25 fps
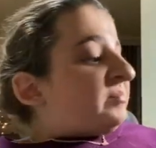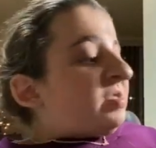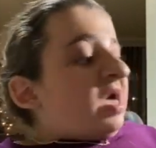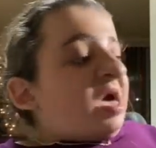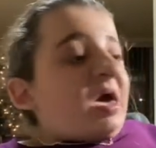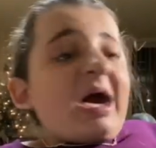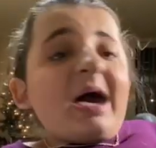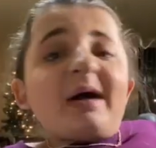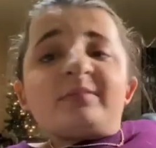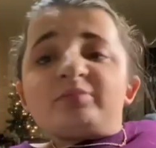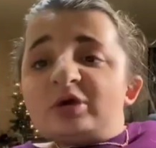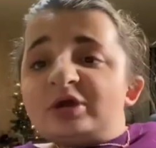
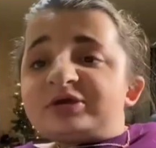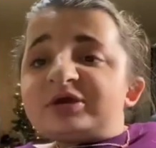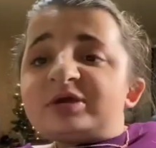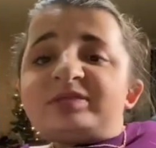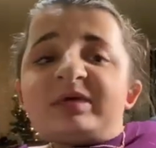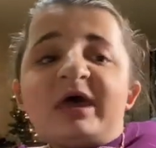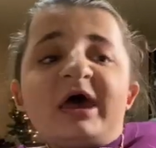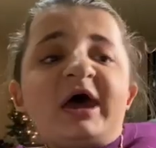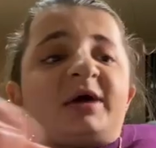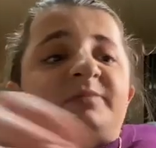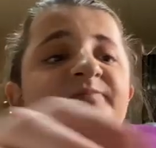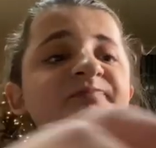I'm liking
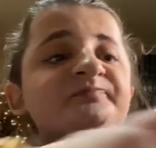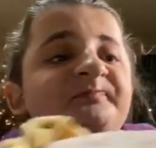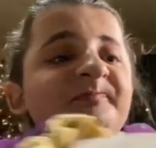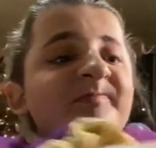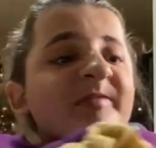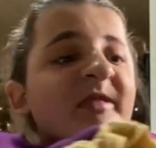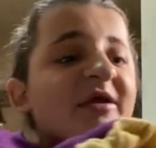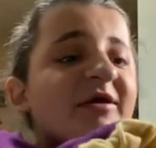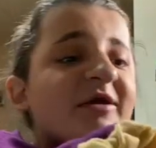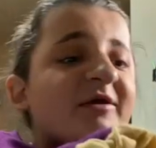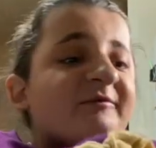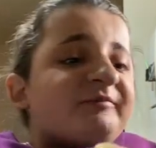that.
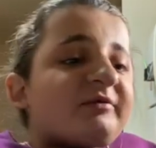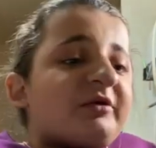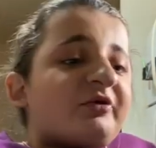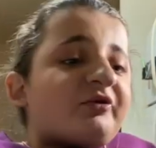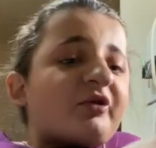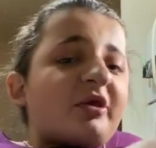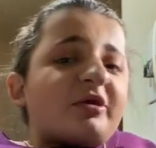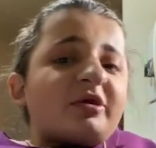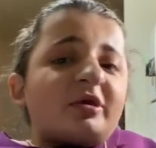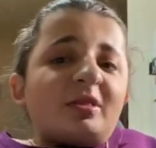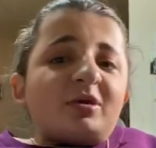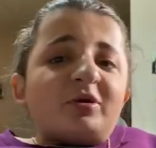It feels
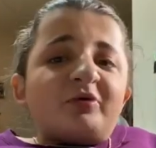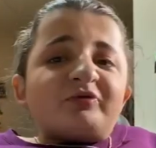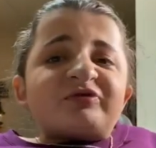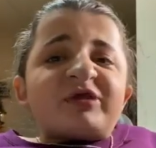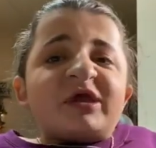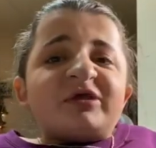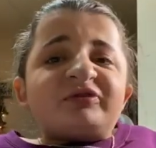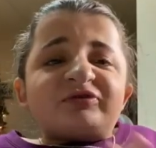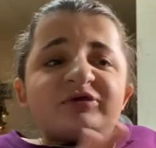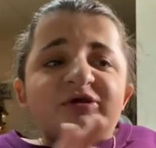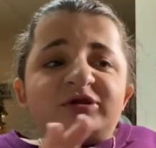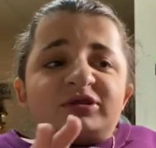like a
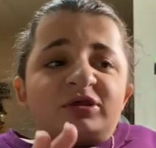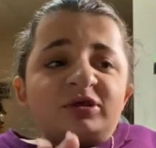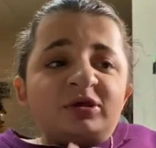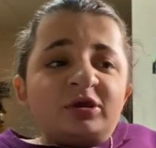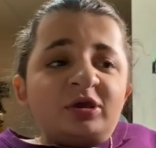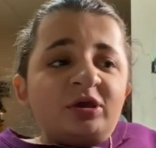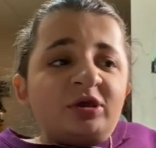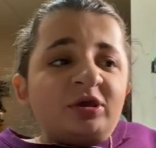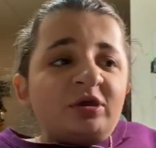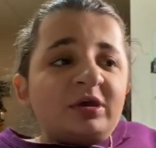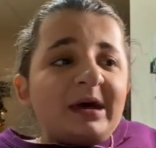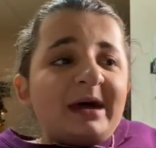well-tented,
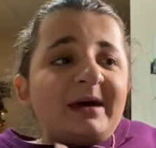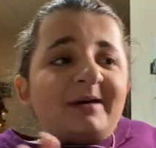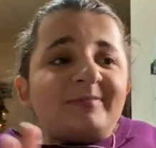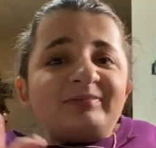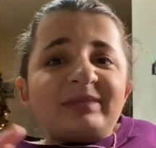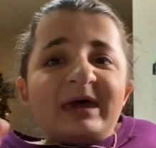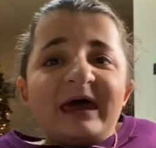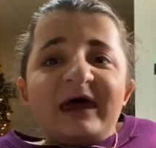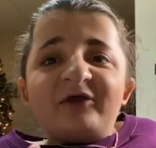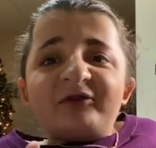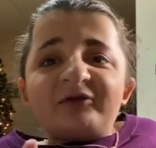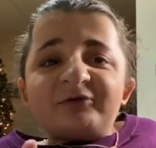a
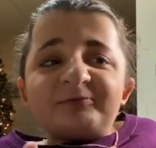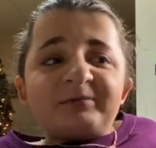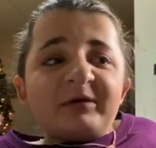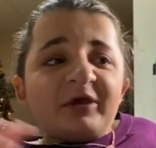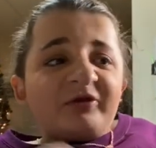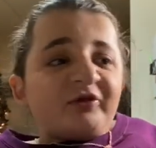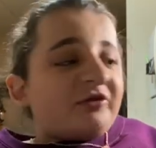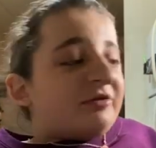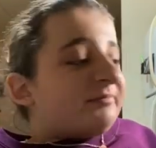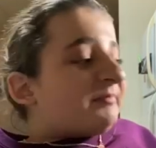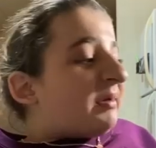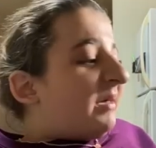
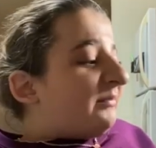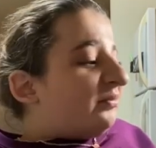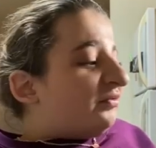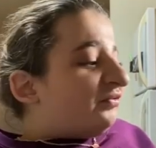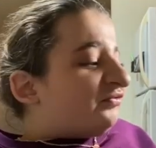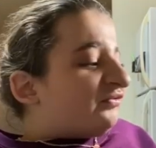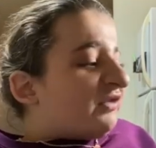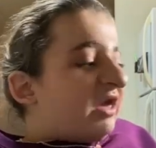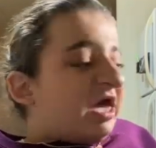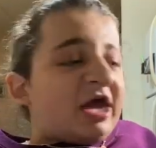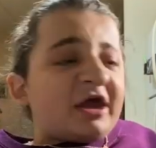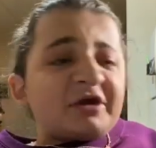non-spicy pepper
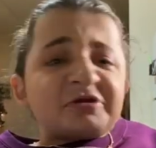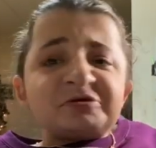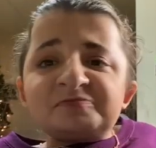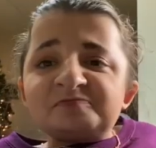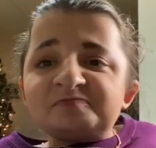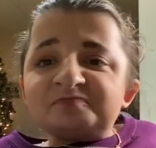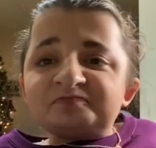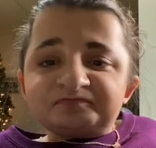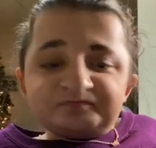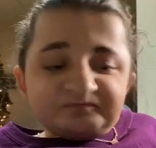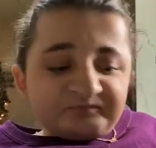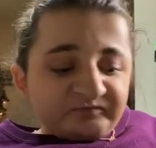jack.
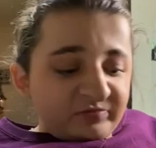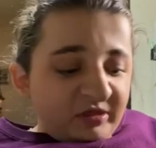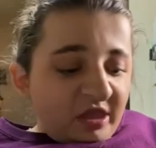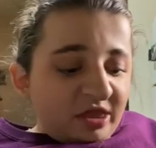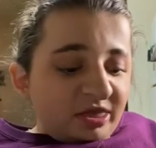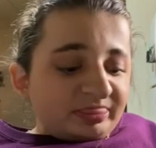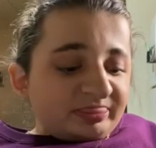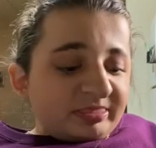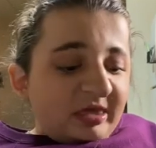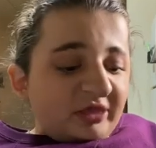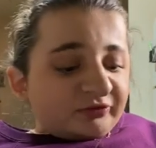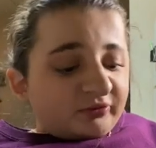
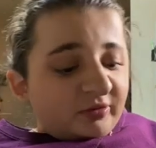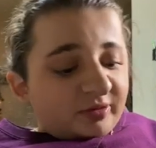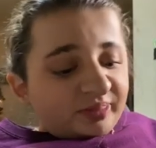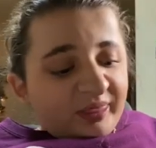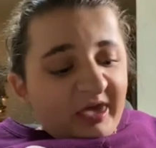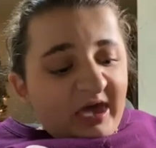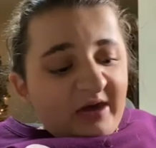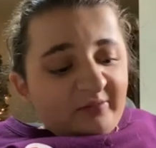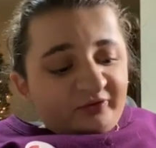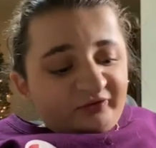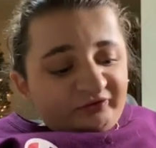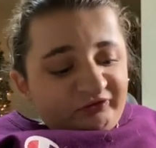That's what
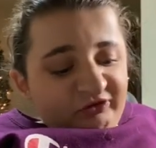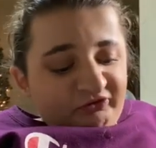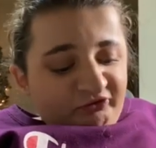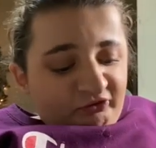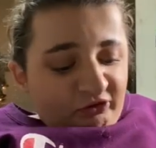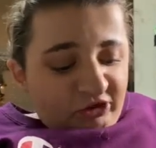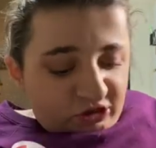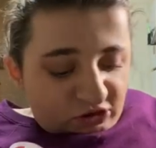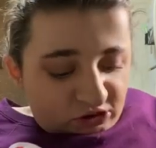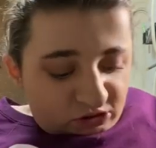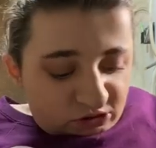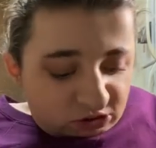that one tastes
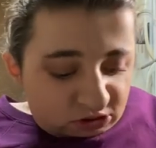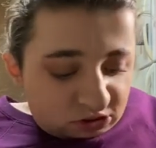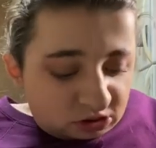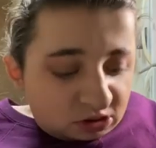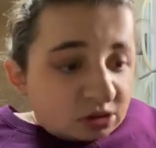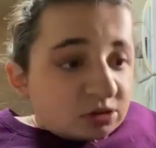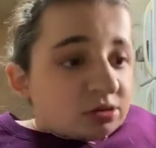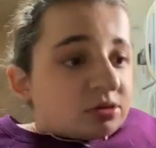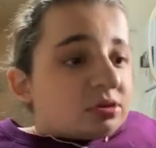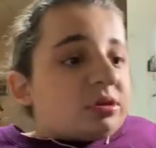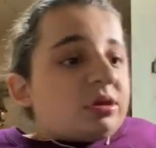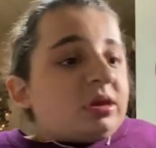like.
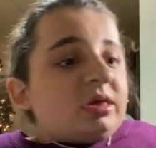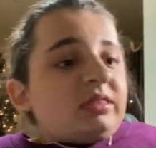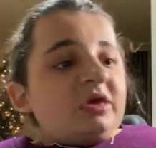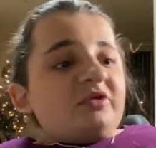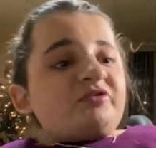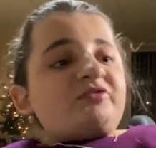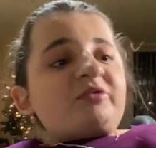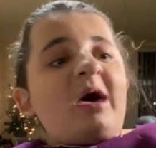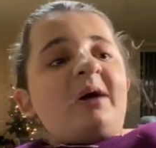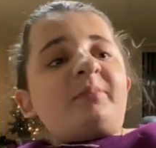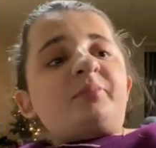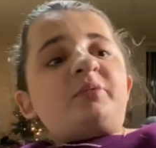And I
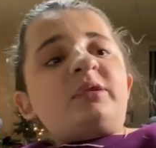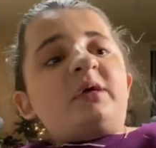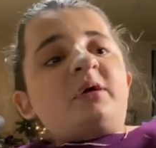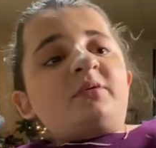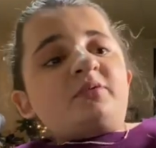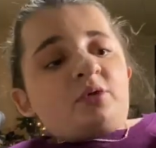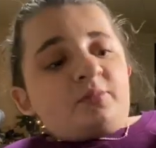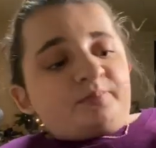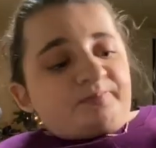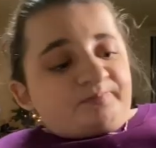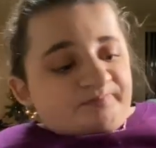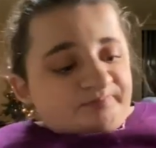drop one. I'll
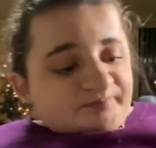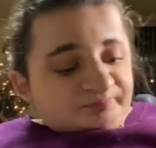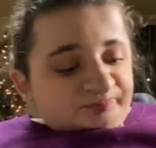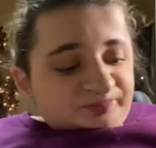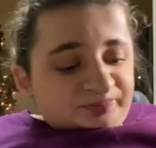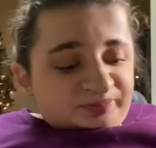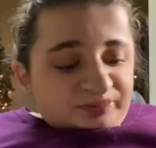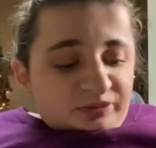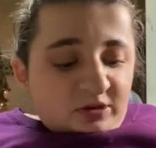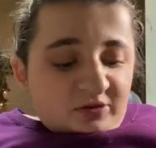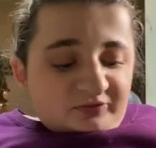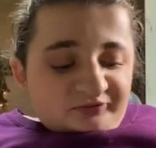go,
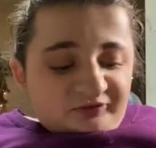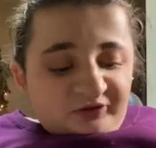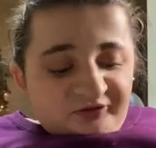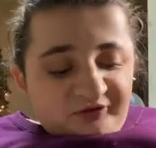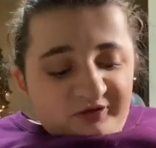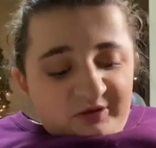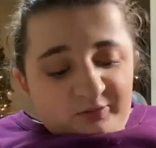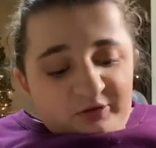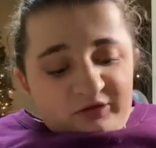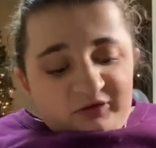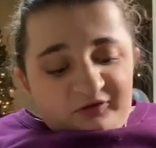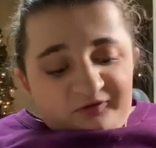oh, it's the
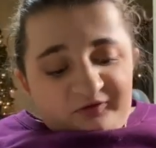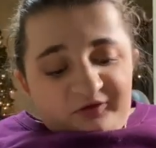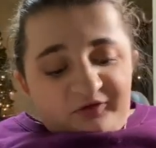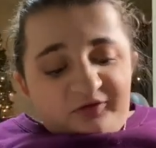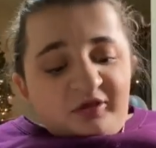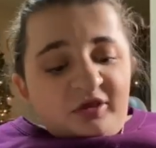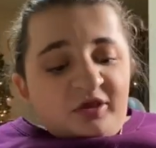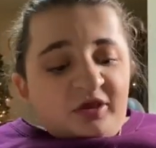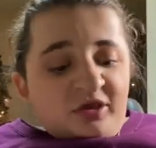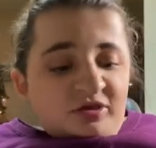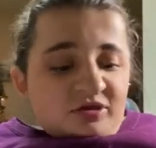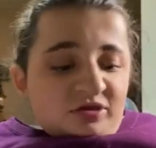same one as this.
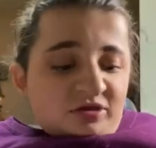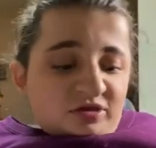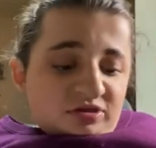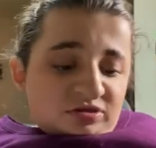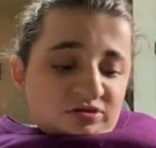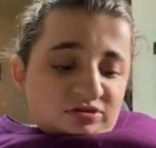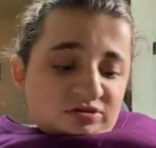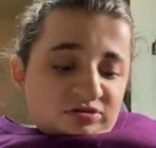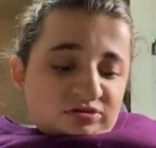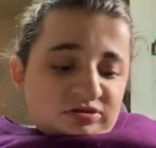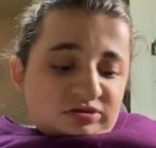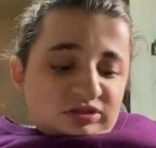
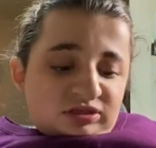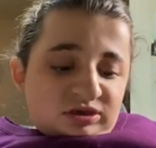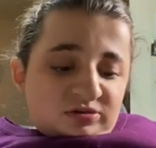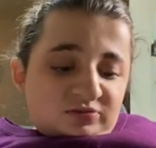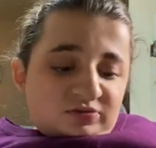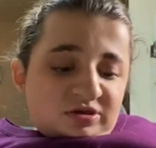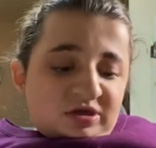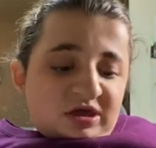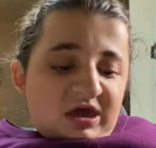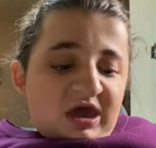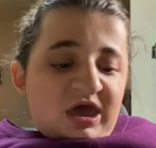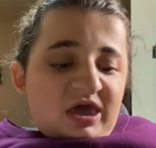And then
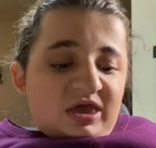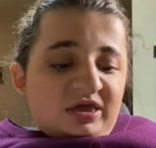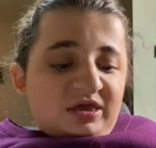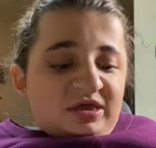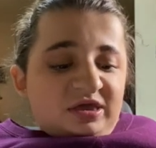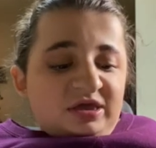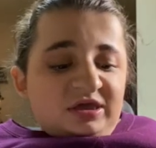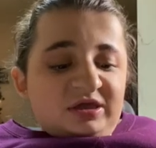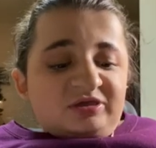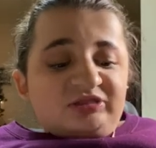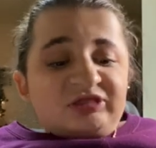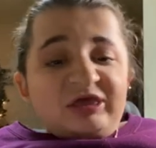we got
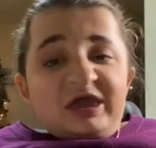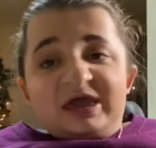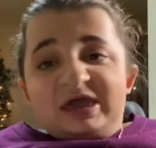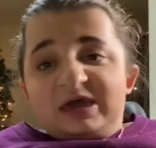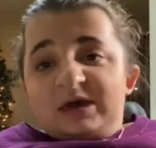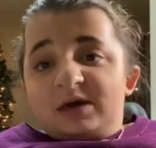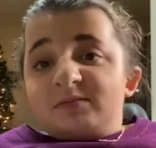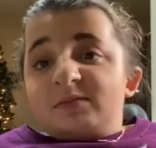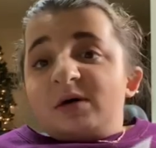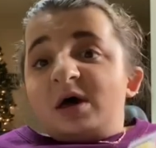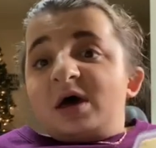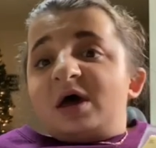
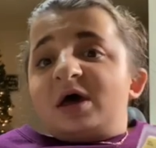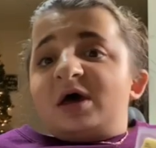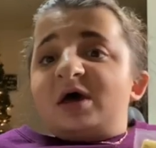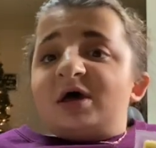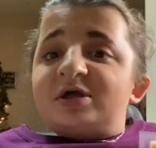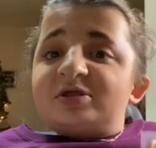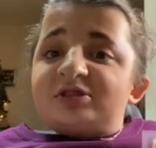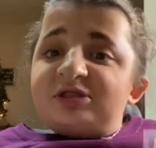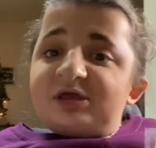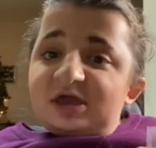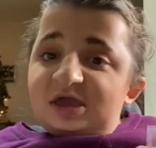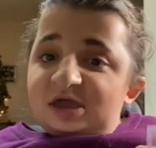Adam.
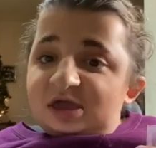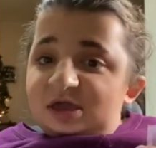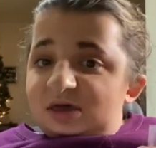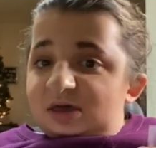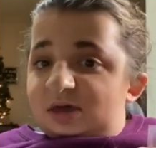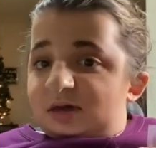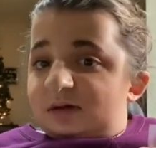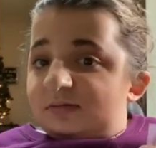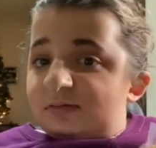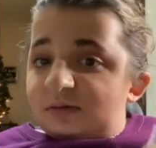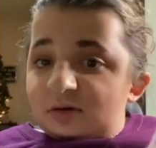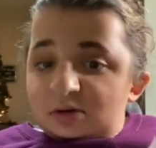
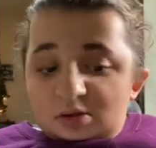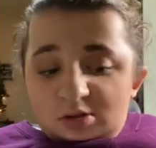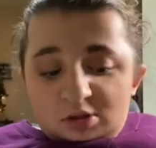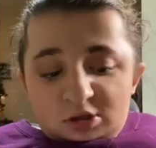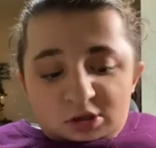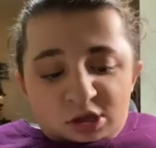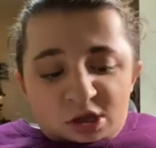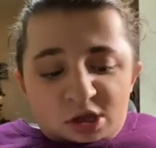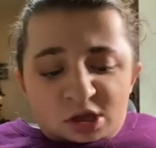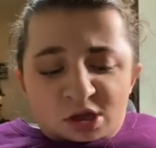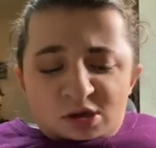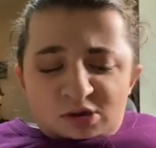Adam.
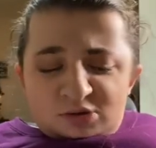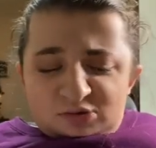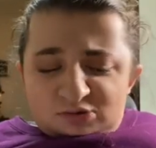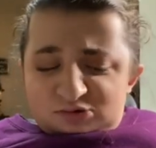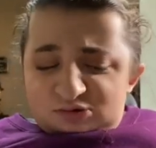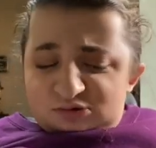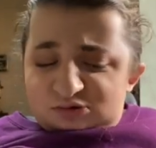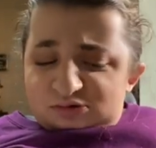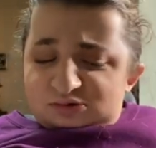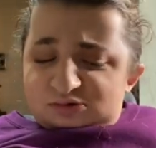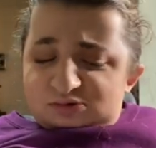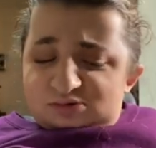
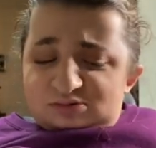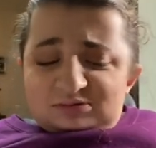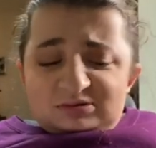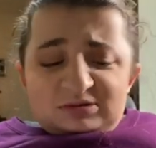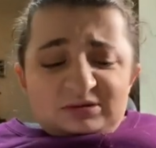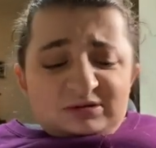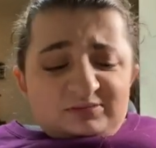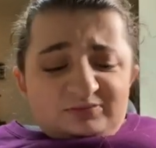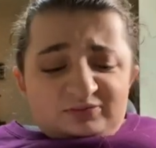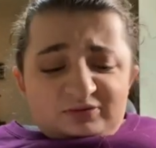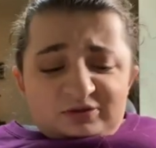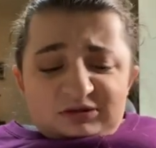Ooh,
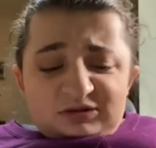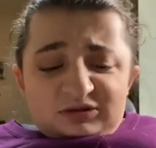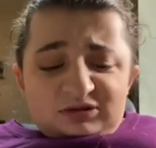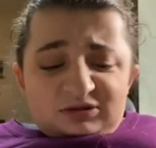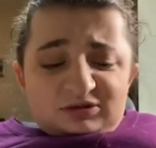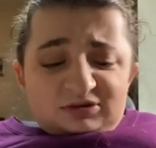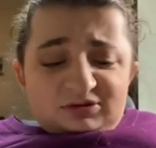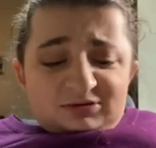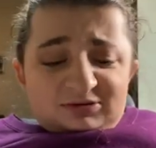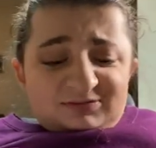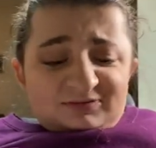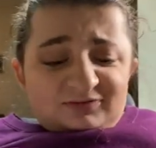I'm kind of
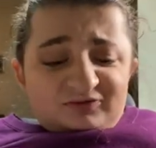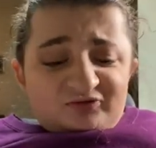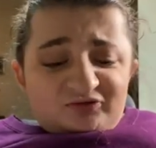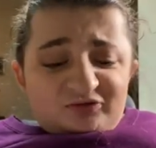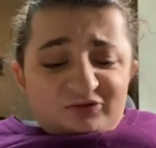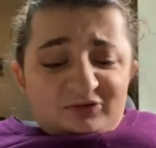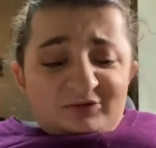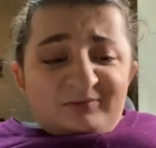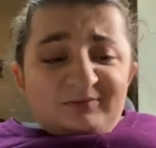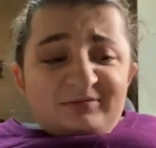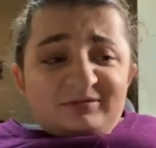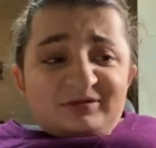nervous to
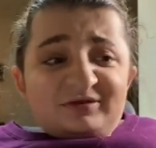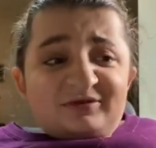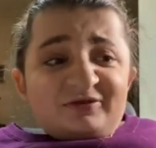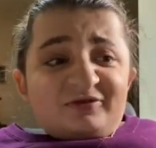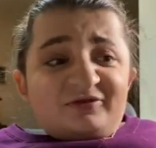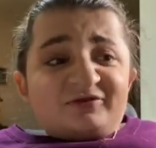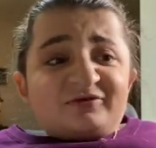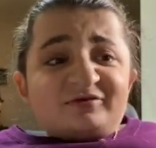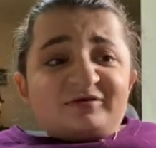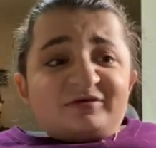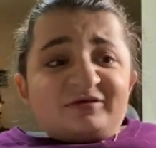open this.